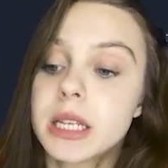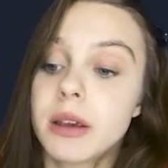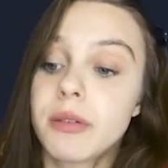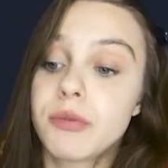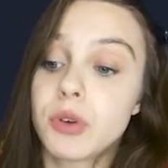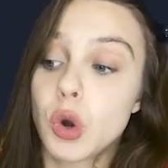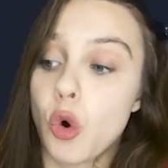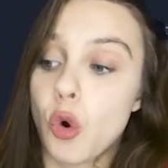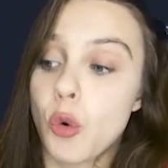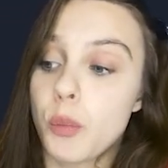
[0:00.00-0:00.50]

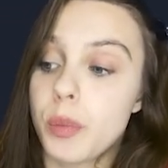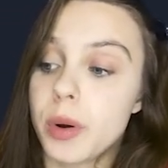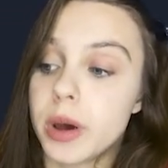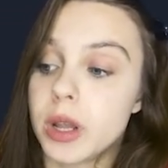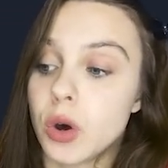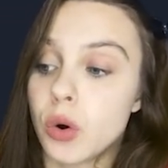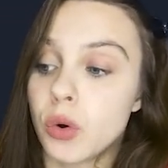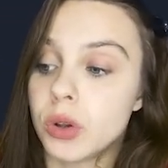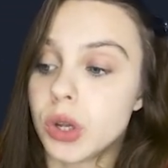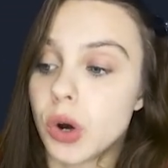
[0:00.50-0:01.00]
If you
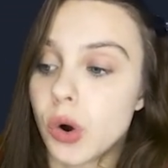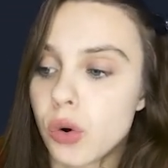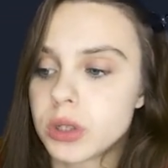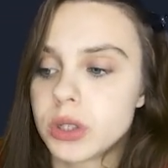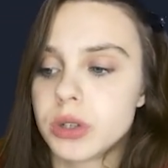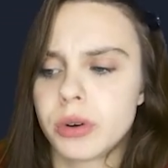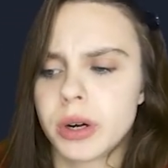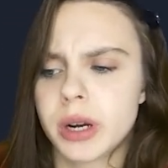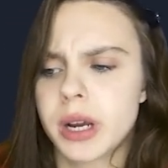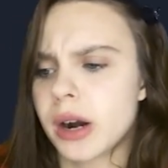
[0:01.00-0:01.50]
open on
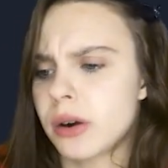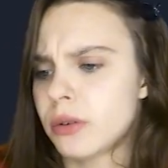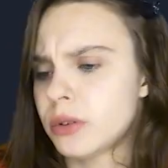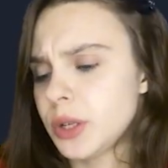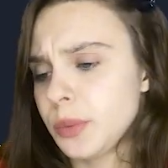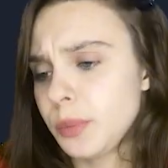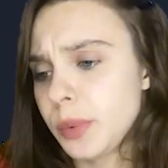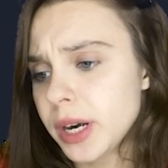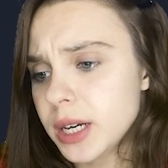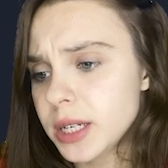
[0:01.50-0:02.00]
ordinary
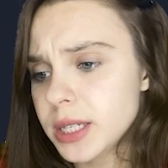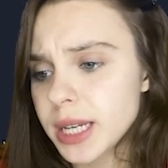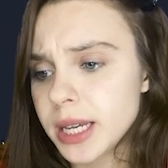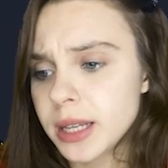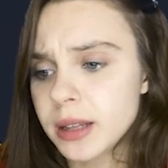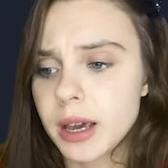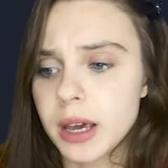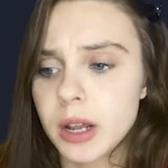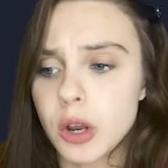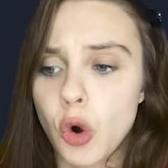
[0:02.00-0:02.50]
currency pairs,
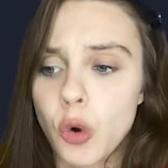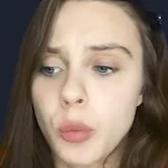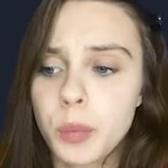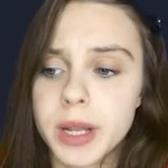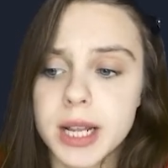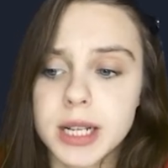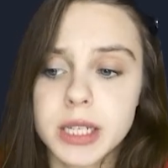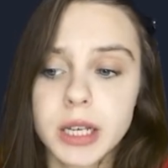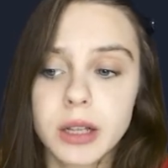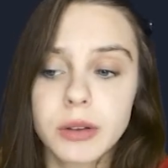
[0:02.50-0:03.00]
it can
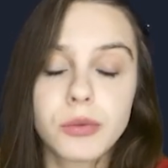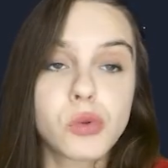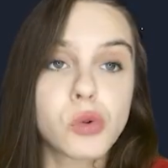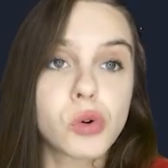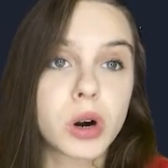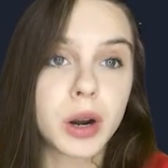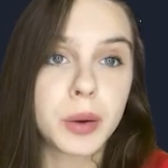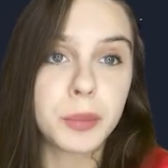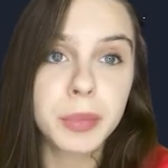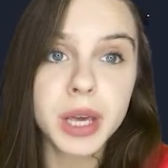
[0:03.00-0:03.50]
open a deal
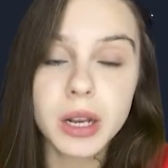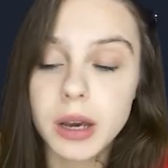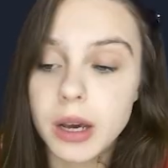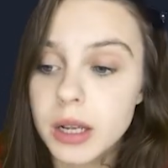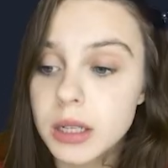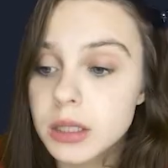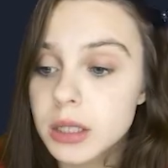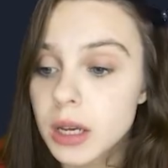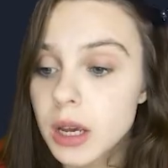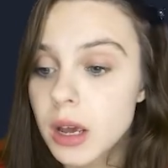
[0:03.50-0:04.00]
for a
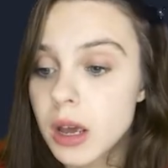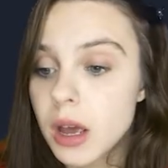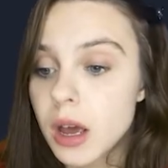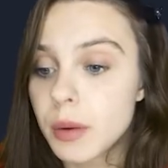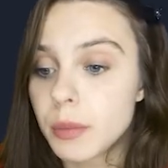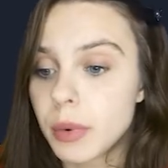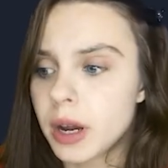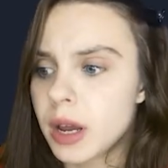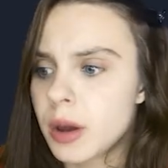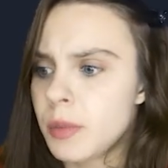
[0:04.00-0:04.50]
minute,
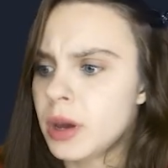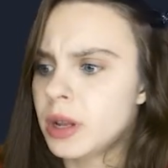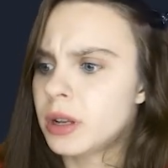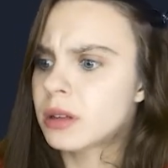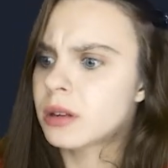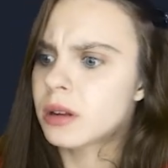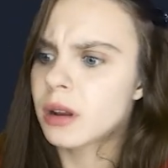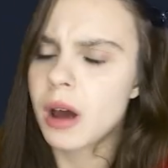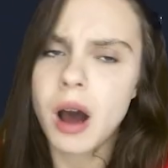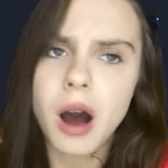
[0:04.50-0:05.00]
by a
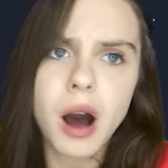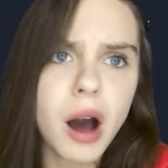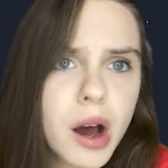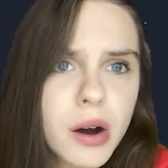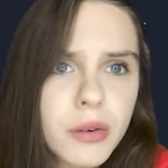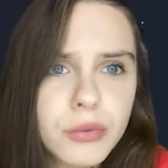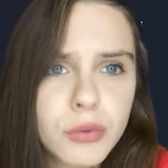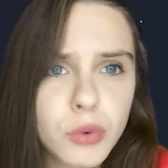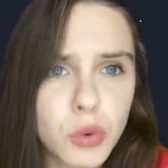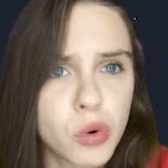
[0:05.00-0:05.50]
minute and a
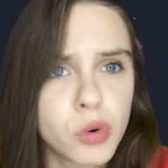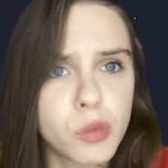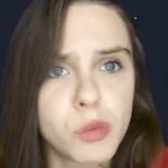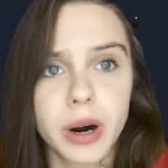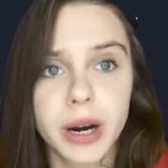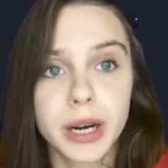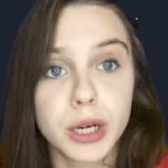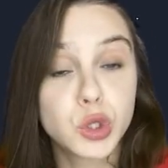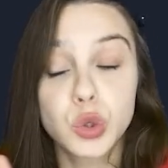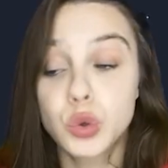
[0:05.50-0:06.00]
half, or
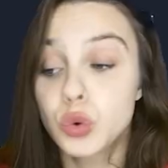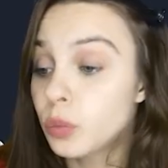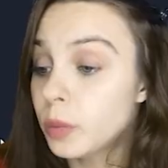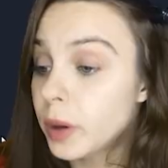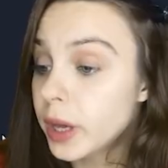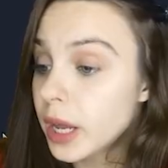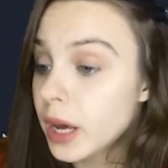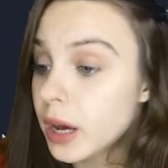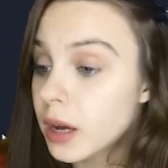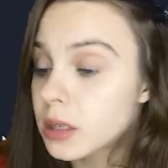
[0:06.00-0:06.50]
by 2
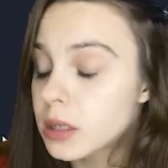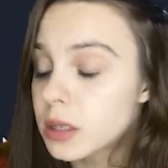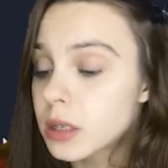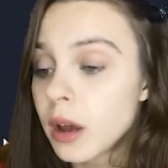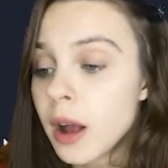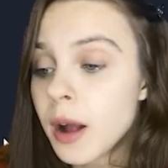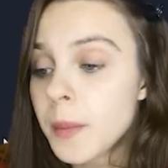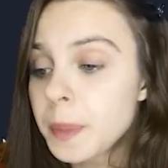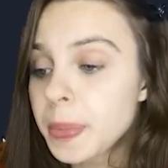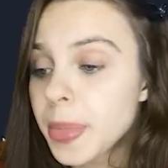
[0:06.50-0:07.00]
minutes.
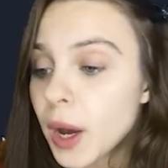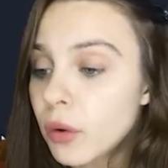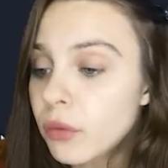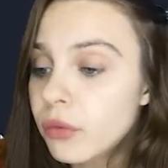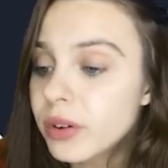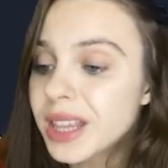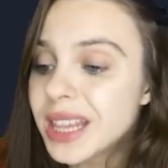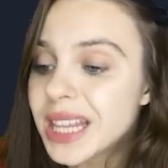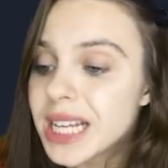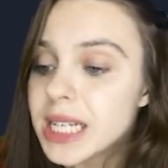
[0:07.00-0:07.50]

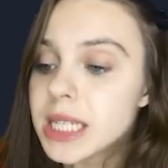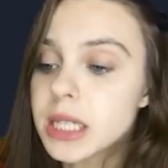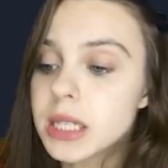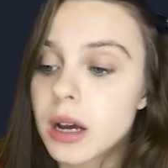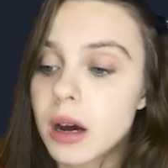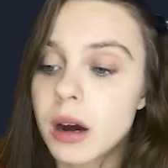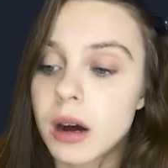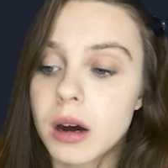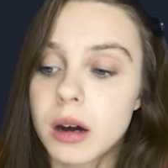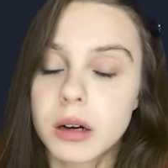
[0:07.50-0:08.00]
Often these
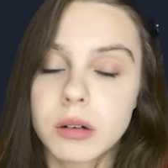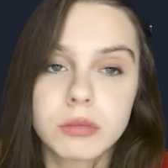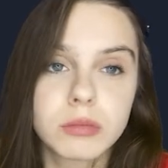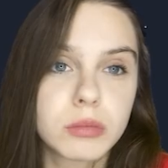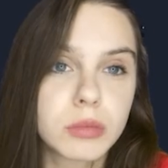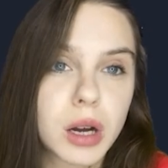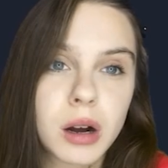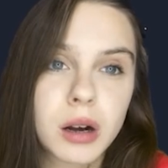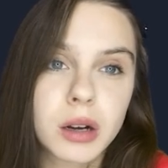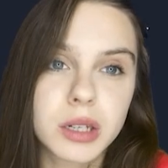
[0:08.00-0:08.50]
are
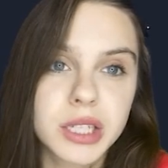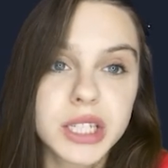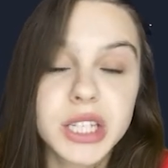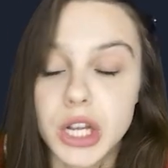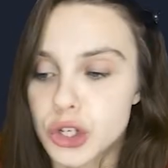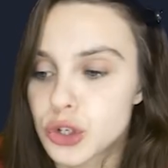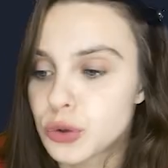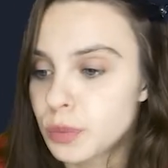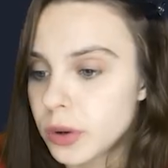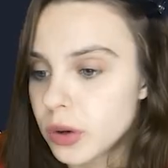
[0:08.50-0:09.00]

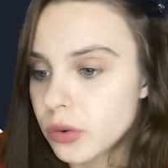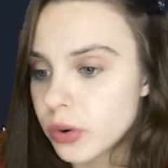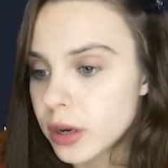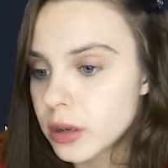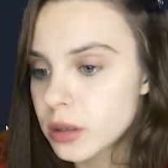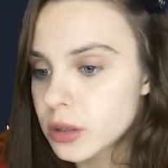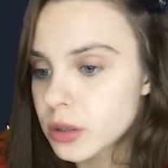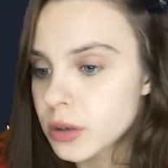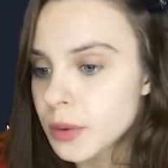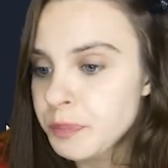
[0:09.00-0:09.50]
such
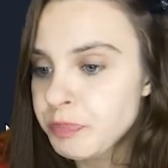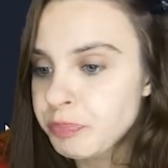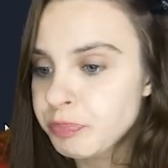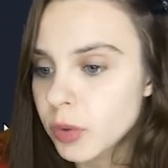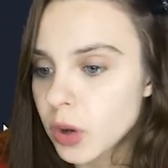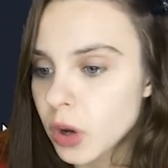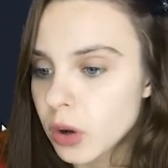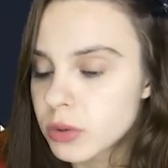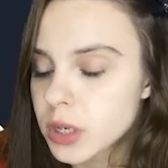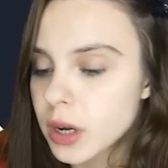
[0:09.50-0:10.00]
periods
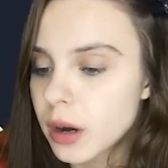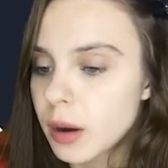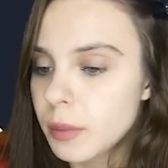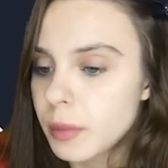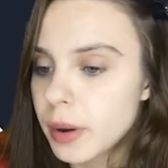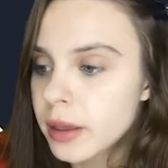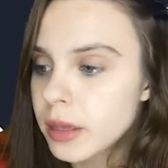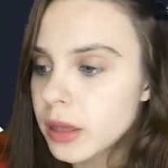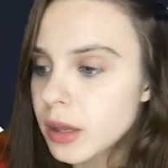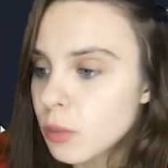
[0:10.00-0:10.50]
of time
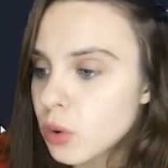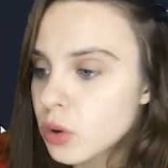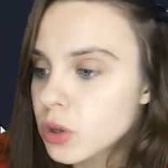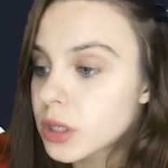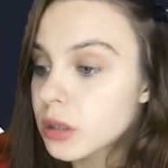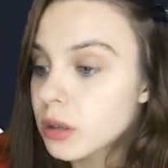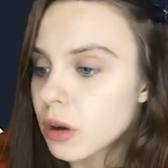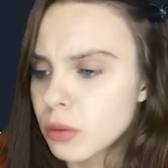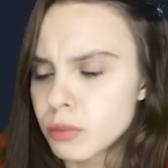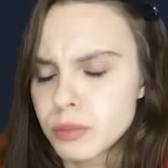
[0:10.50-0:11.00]
and the
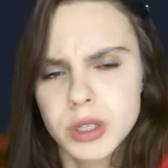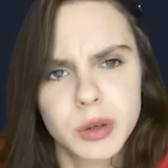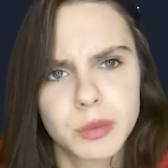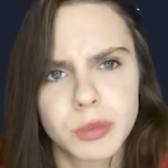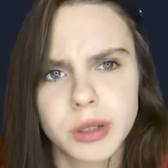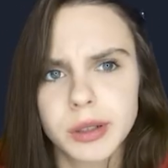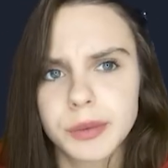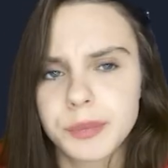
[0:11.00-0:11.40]
most optimal.